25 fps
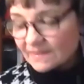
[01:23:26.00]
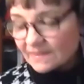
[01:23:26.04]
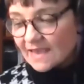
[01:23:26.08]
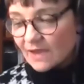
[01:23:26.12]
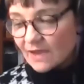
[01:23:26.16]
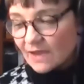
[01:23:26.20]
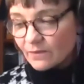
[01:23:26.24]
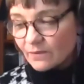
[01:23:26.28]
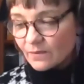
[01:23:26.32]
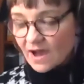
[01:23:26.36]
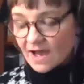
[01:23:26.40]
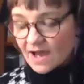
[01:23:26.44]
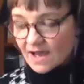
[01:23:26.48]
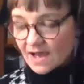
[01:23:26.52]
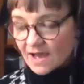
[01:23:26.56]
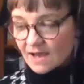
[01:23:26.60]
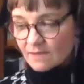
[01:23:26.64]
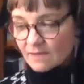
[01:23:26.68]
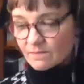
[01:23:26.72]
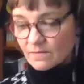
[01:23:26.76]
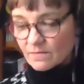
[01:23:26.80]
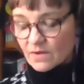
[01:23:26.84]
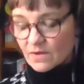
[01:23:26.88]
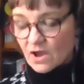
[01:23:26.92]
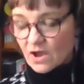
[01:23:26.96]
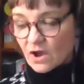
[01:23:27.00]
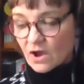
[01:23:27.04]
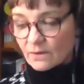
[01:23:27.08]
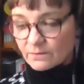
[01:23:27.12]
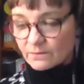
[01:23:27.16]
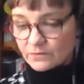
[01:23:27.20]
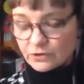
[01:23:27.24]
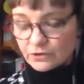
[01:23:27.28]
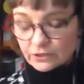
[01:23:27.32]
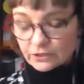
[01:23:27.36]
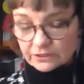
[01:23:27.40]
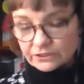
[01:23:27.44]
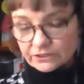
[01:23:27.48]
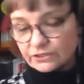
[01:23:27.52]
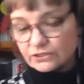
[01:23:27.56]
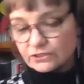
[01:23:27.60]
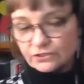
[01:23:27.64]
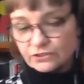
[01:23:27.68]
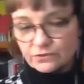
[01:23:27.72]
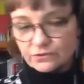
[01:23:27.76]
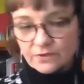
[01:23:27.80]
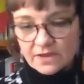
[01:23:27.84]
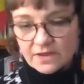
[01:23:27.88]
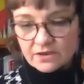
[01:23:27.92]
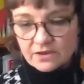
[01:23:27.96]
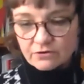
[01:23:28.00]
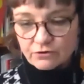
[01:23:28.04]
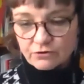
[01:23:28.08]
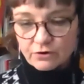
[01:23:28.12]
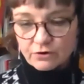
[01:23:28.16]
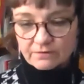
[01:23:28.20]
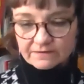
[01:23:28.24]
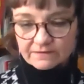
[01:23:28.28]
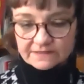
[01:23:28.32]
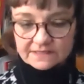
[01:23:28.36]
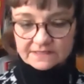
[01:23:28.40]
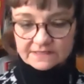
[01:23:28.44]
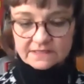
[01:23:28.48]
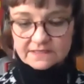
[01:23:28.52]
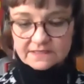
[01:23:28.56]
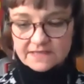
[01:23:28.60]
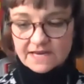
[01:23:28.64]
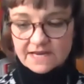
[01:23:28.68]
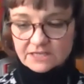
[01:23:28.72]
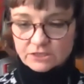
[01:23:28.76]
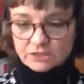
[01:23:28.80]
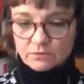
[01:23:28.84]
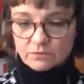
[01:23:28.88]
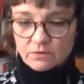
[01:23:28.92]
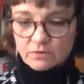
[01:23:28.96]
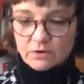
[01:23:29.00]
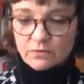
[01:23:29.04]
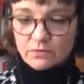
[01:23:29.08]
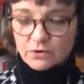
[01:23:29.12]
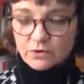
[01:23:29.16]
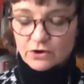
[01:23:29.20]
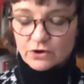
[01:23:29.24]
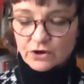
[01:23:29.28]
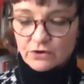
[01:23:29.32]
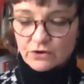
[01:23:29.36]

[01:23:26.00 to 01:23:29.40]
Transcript: yeah, um, used to doing group facilitation where we'll go